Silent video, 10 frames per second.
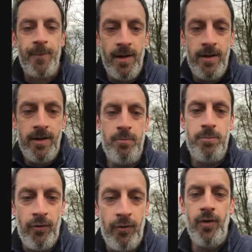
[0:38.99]

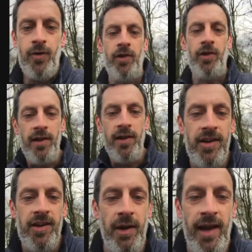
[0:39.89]
But first, a little
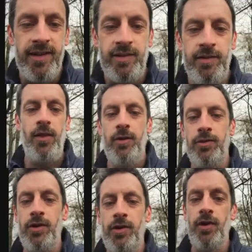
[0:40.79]
history lesson for
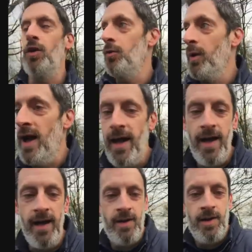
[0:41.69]
those that aren't
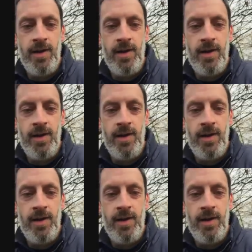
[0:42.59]
aware.